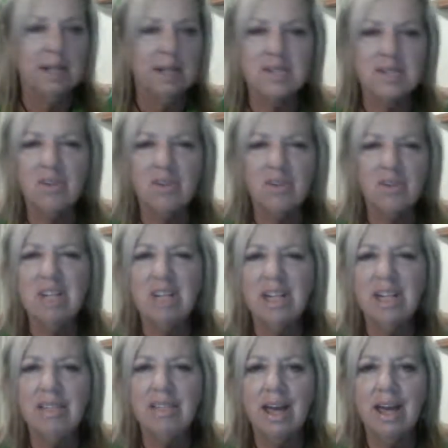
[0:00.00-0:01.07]
It's not
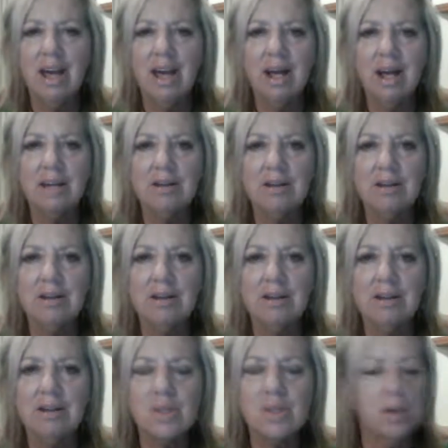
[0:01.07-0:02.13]
really that hard. It's